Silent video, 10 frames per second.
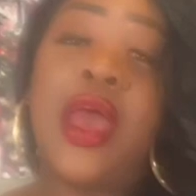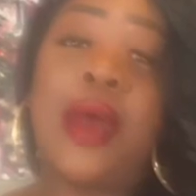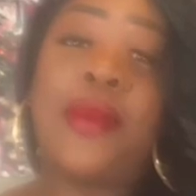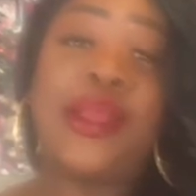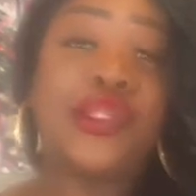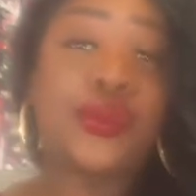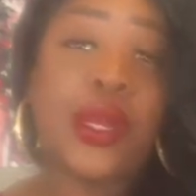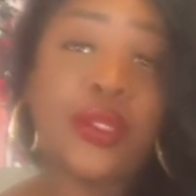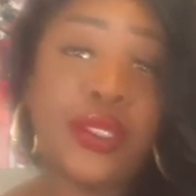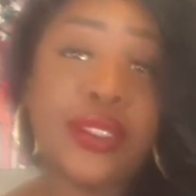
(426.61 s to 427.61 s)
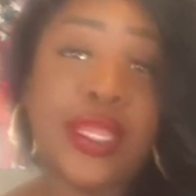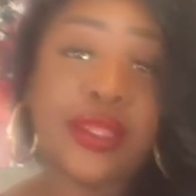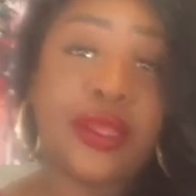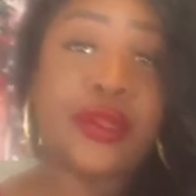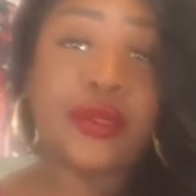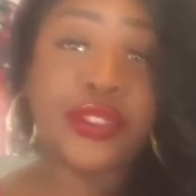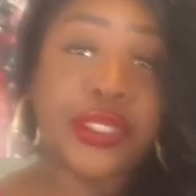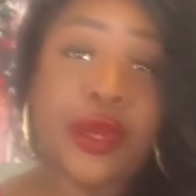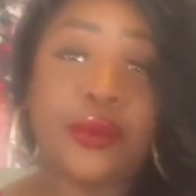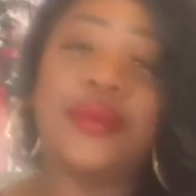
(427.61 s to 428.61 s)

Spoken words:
I made sure I looked at the end of the show.